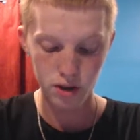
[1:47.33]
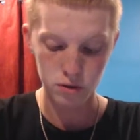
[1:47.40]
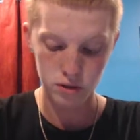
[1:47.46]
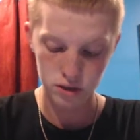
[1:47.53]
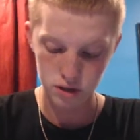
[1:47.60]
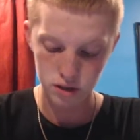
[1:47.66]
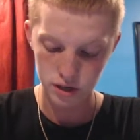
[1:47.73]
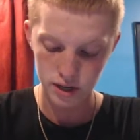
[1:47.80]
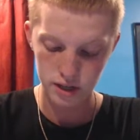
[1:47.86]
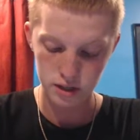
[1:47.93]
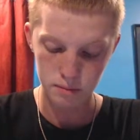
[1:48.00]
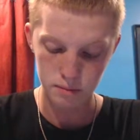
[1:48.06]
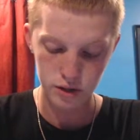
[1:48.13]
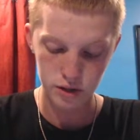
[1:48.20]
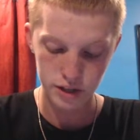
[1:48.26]
We should get
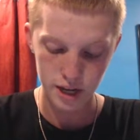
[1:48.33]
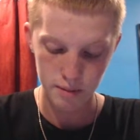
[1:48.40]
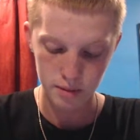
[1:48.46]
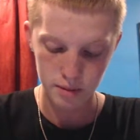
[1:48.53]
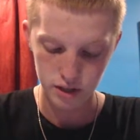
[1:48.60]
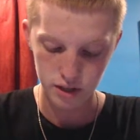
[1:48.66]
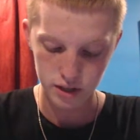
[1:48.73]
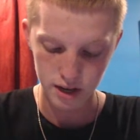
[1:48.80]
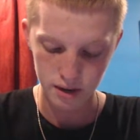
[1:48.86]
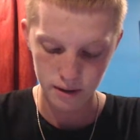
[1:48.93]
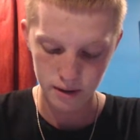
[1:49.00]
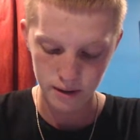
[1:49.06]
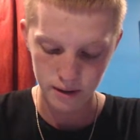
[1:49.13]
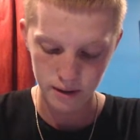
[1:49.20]
some good damage on the tower.